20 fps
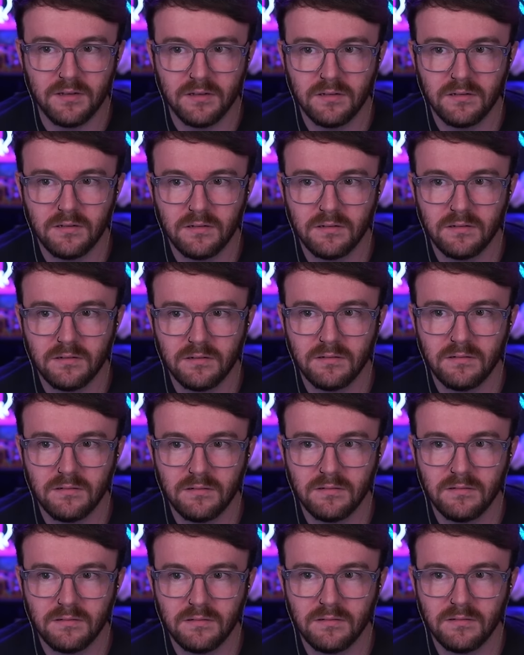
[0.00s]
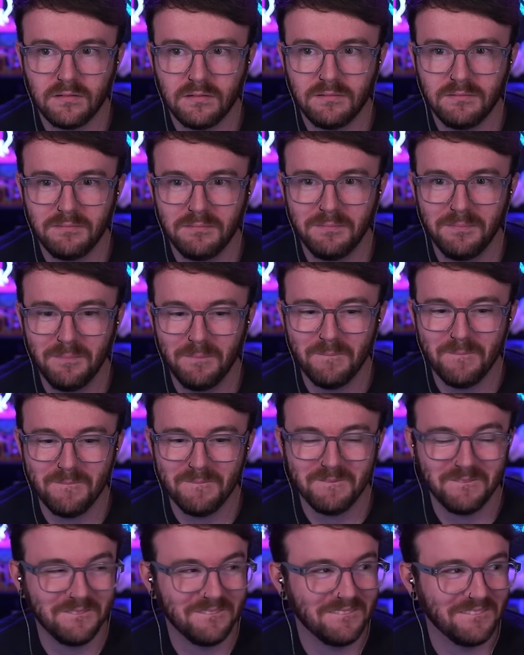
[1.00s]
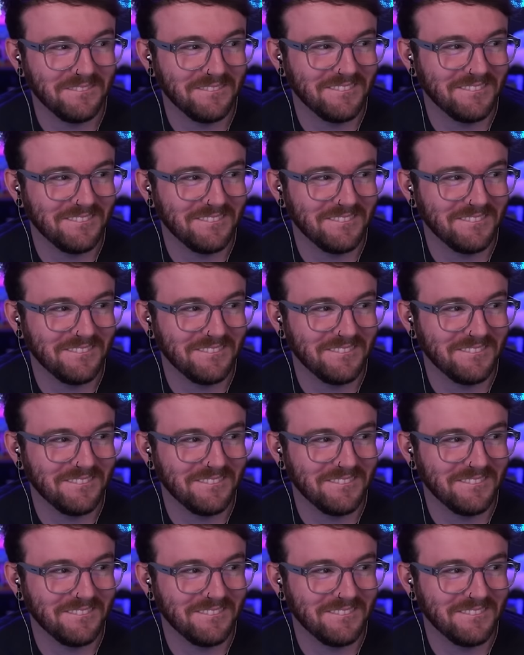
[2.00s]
(not speaking)